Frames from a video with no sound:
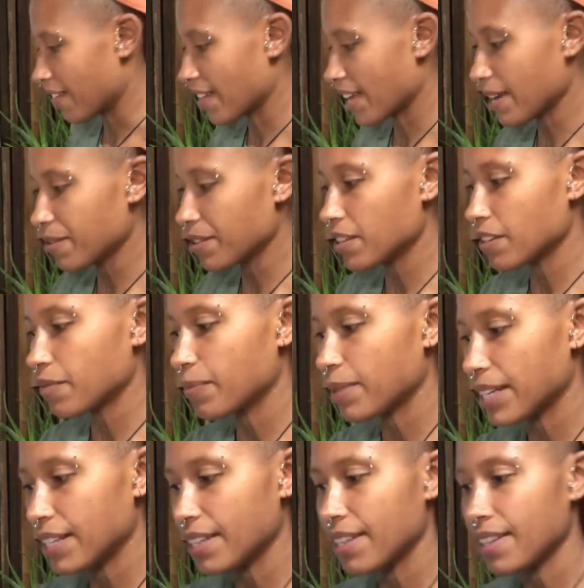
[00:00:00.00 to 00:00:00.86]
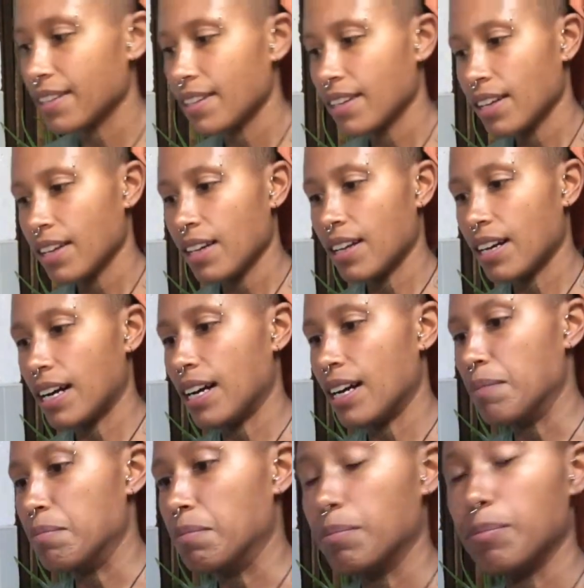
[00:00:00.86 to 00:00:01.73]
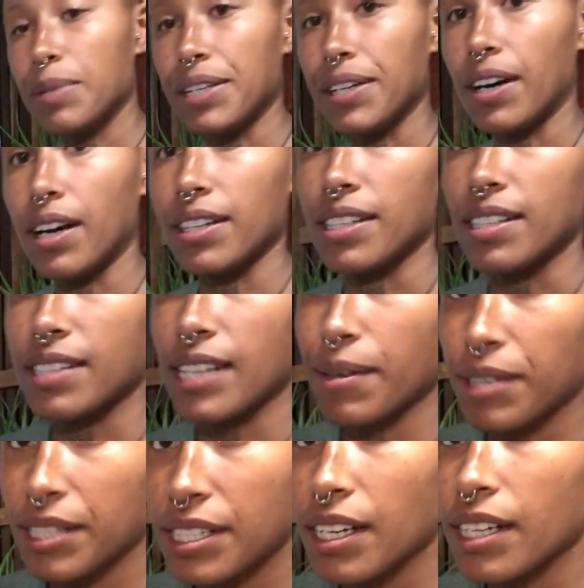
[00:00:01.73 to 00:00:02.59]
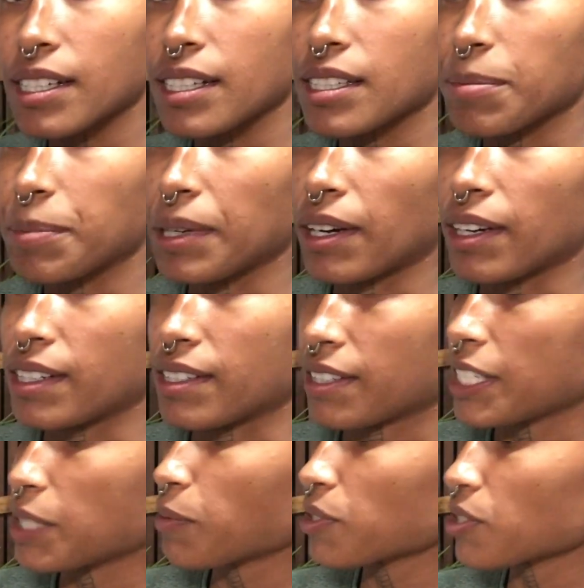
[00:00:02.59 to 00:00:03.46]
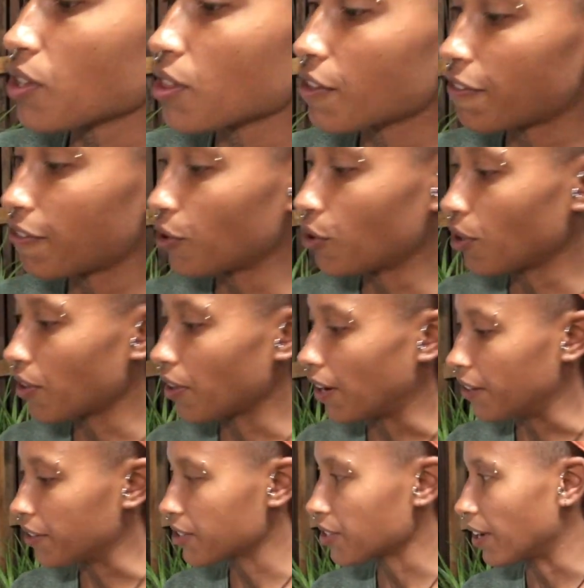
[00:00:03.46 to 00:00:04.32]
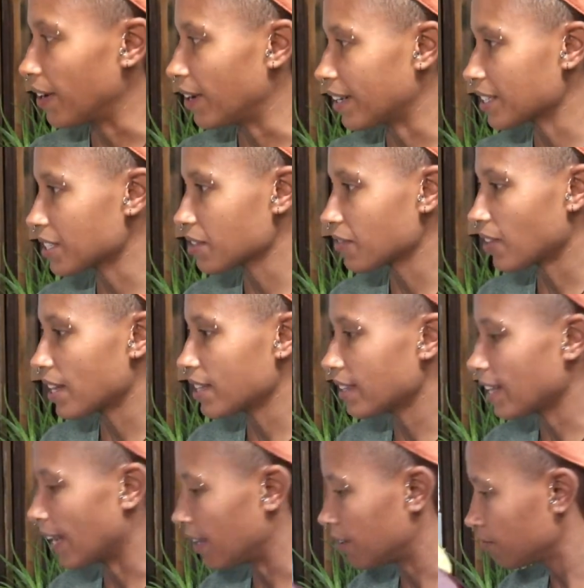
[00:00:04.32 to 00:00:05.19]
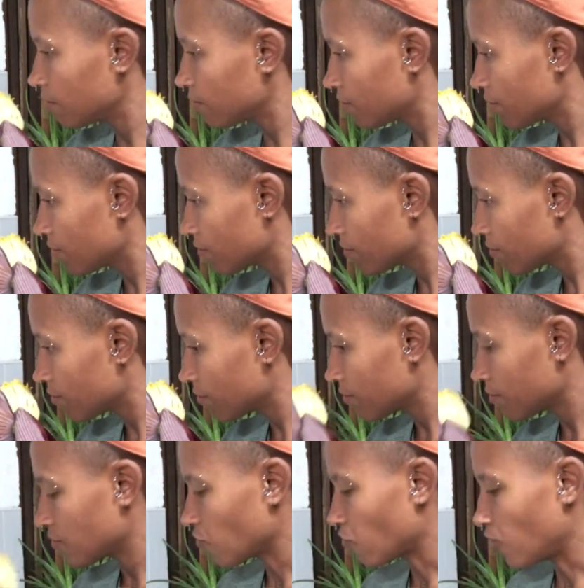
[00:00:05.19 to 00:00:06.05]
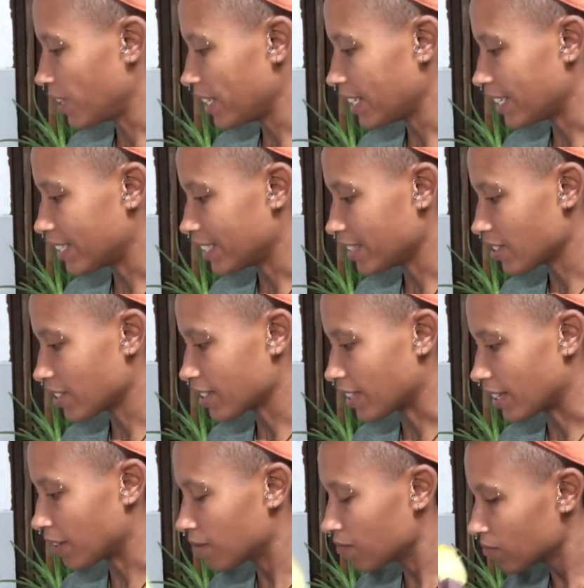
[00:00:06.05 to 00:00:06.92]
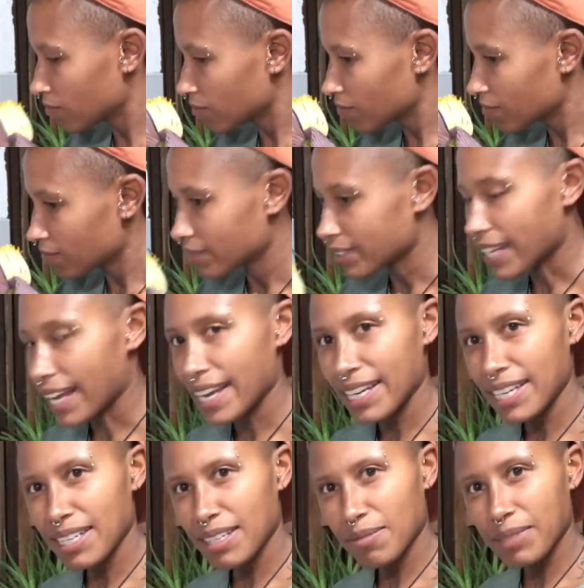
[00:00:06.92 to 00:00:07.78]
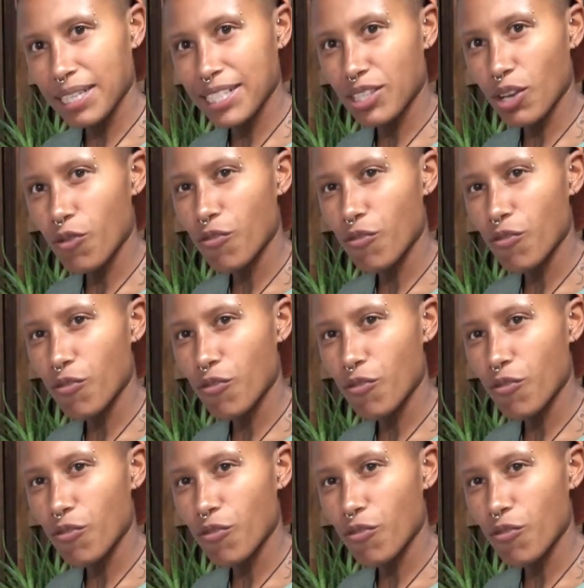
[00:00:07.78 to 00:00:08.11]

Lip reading: They would have been bananas. They would have turned into bananas. This was on the floor though, so I just find that really interesting. Dang, they're so